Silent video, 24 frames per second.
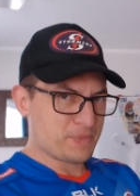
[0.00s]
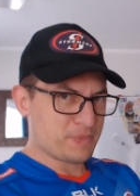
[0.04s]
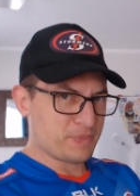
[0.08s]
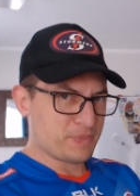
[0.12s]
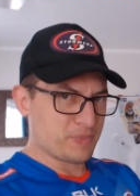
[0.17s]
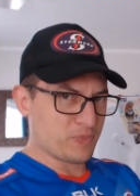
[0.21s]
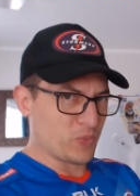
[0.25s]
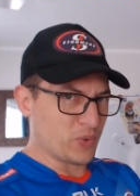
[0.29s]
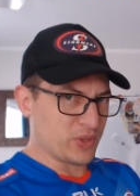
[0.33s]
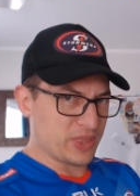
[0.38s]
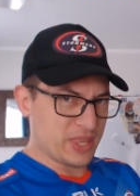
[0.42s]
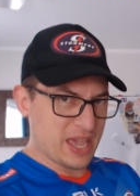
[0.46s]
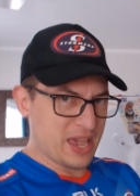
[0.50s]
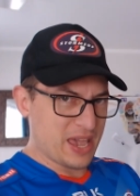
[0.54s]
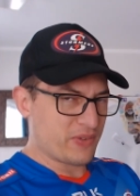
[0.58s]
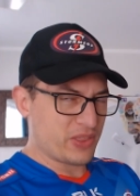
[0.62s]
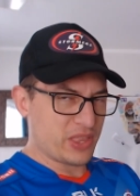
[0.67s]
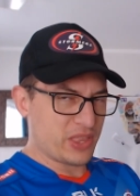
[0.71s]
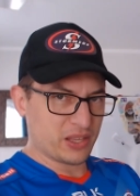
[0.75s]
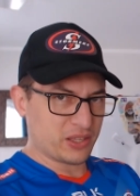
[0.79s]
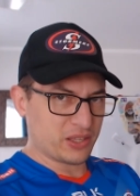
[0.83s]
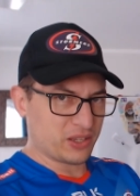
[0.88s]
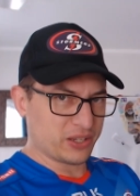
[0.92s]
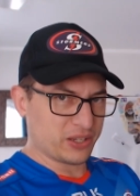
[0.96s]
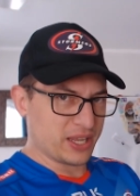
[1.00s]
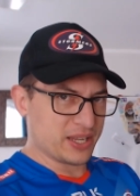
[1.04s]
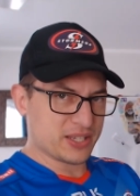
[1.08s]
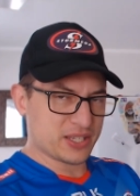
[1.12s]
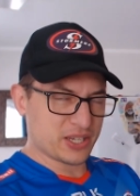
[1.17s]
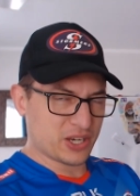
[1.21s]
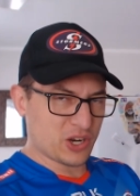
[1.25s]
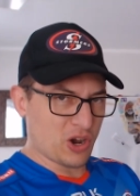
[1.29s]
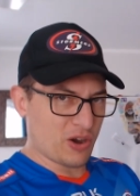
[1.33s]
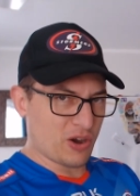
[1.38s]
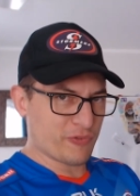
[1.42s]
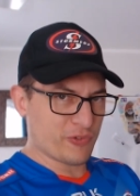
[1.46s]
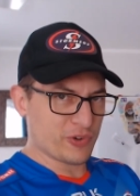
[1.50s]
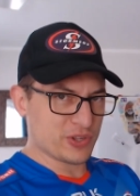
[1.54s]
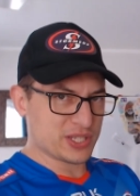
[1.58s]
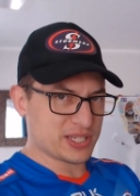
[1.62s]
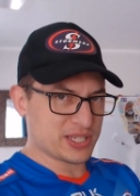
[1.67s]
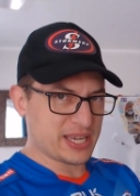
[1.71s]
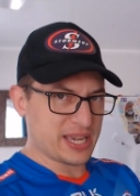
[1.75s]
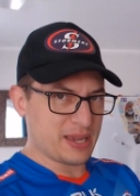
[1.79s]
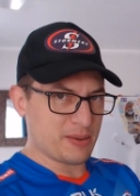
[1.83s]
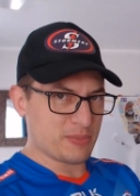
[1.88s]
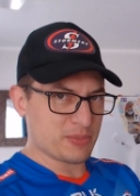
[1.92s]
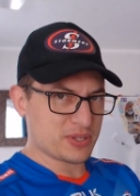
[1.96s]
when they're having their little inter-conference
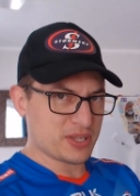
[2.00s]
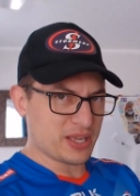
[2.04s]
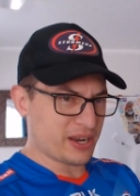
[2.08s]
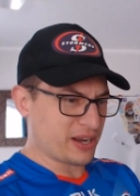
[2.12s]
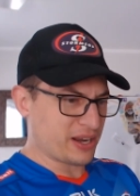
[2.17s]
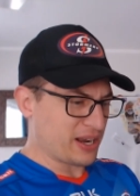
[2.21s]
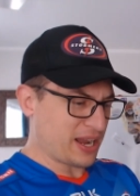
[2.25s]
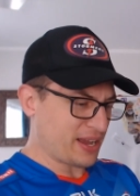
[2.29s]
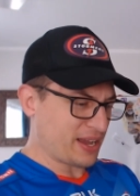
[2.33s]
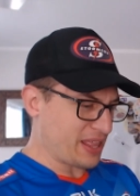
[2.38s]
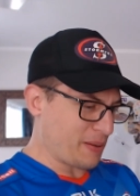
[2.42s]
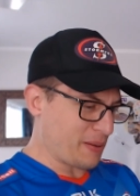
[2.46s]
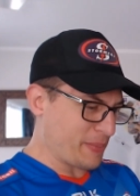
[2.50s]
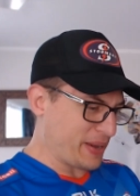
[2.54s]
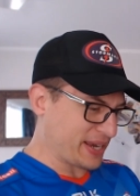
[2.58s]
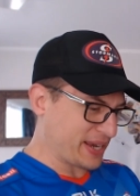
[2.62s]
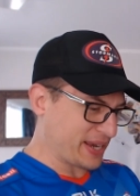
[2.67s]
games. I don't know how that makes